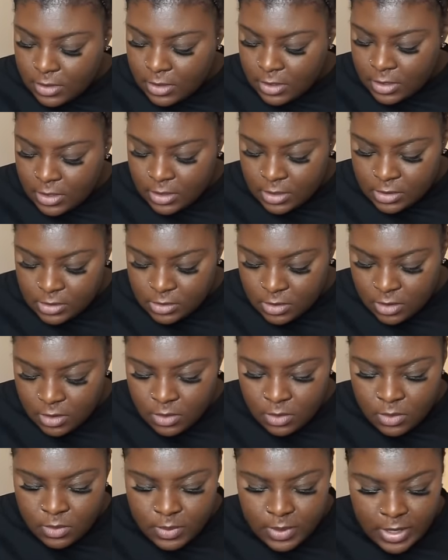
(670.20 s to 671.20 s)
It is
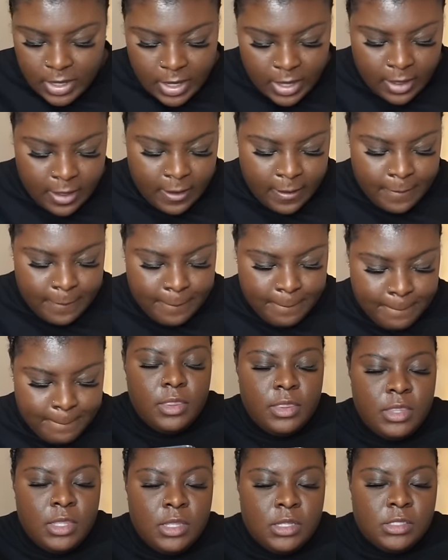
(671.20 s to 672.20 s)
okay.
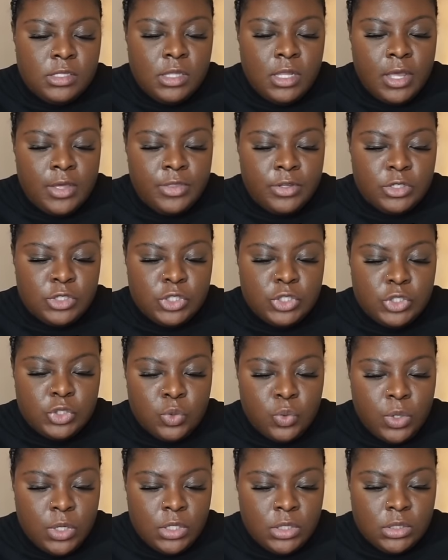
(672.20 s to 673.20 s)
These leather
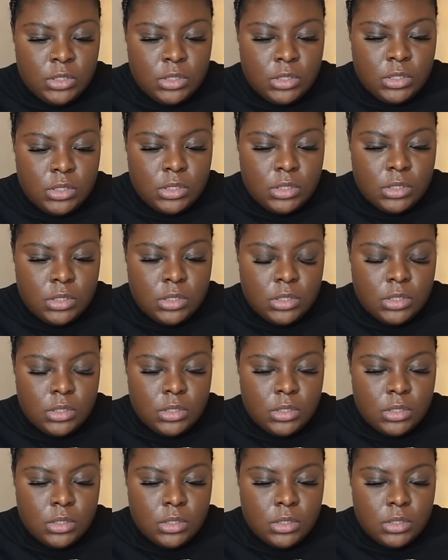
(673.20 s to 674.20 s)
shorts
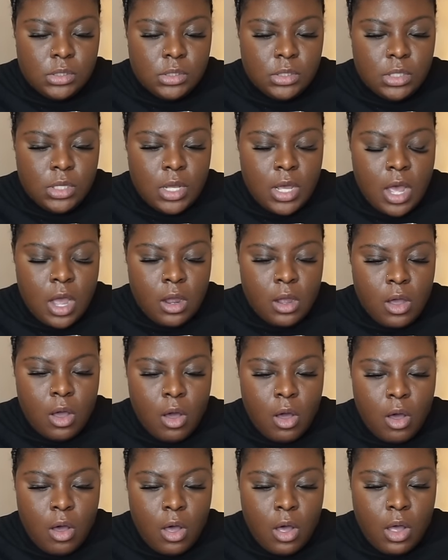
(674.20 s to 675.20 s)
are
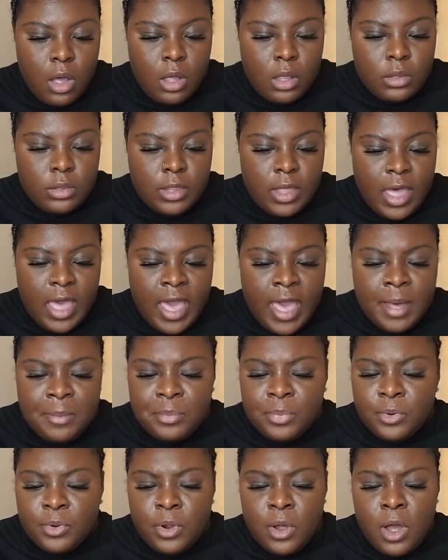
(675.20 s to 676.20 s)
called
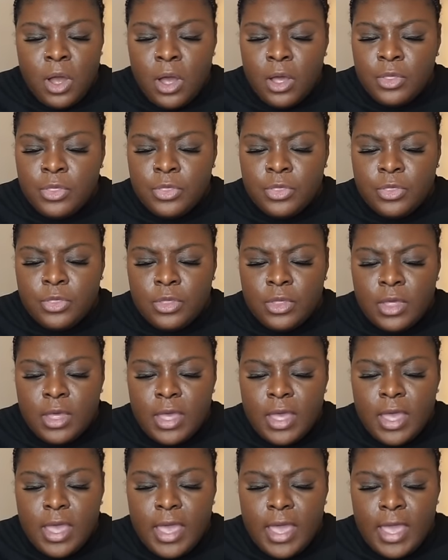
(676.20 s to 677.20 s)
Apperloth
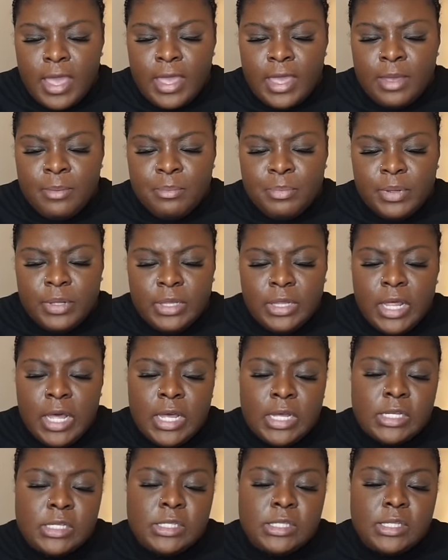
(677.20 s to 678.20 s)
A
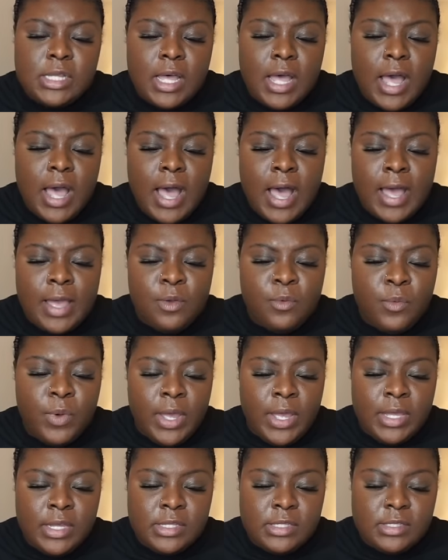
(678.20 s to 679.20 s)
Plus High
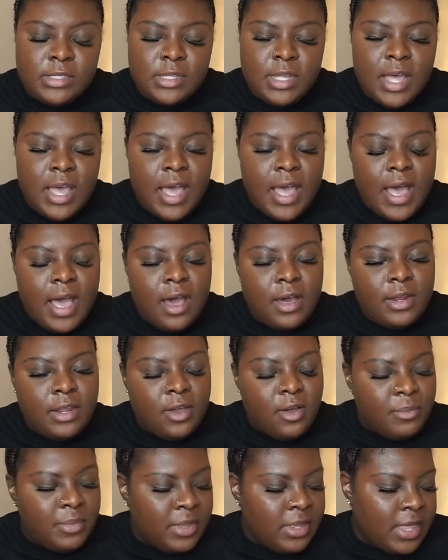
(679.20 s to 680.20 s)
Waist. How
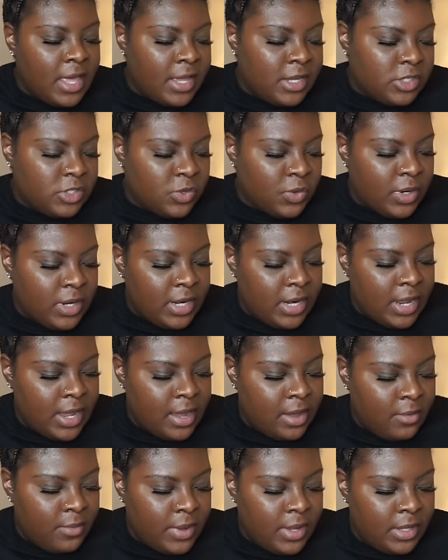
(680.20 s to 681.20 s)
they gonna be that short in a
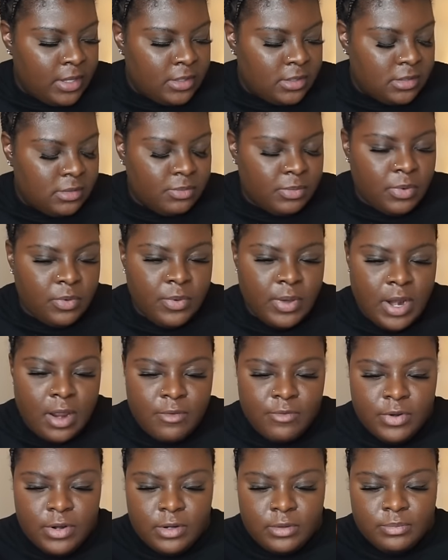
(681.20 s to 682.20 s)
high waist? But
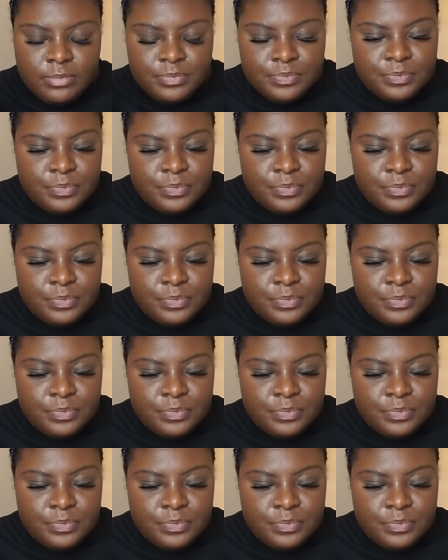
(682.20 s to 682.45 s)
whatever.